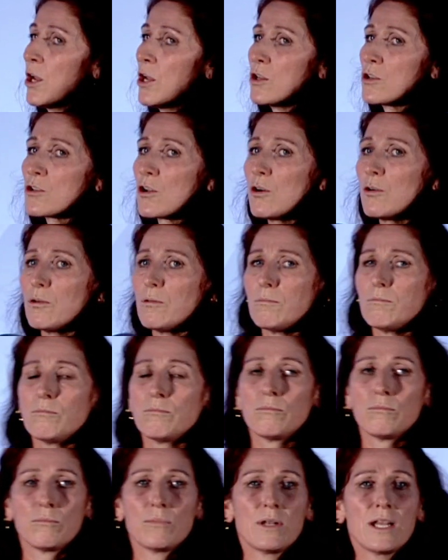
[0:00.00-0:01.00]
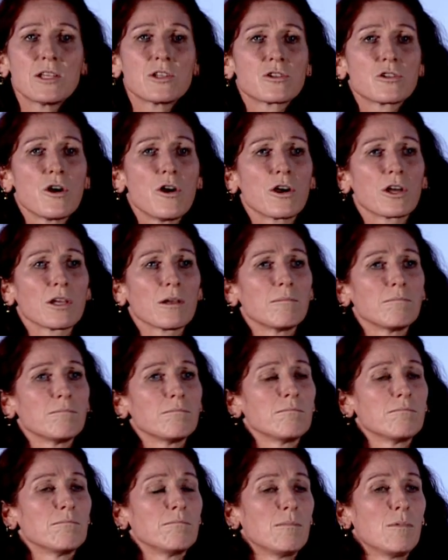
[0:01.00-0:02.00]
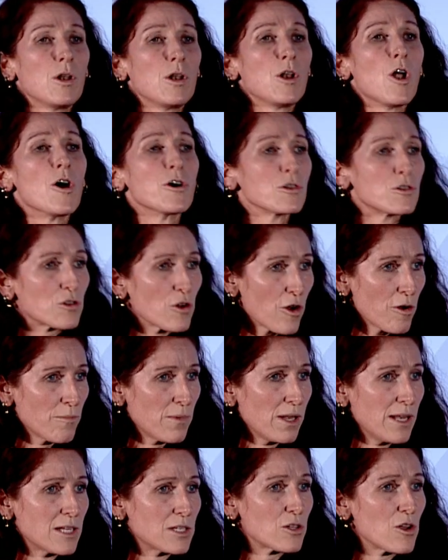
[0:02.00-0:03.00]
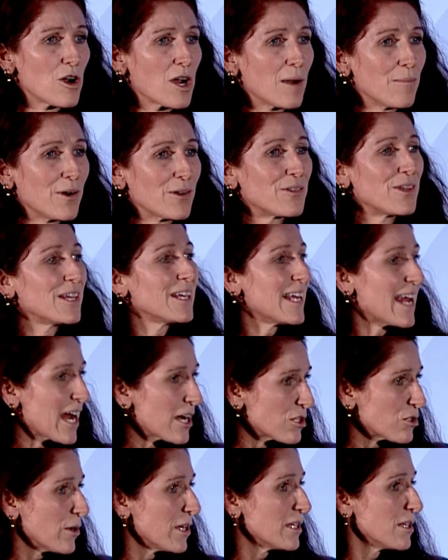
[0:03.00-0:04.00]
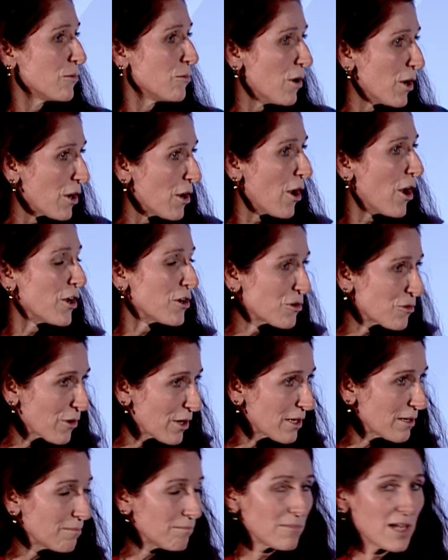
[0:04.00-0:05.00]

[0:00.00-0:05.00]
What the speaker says: So let's talk long term. Let's talk about the year 2100.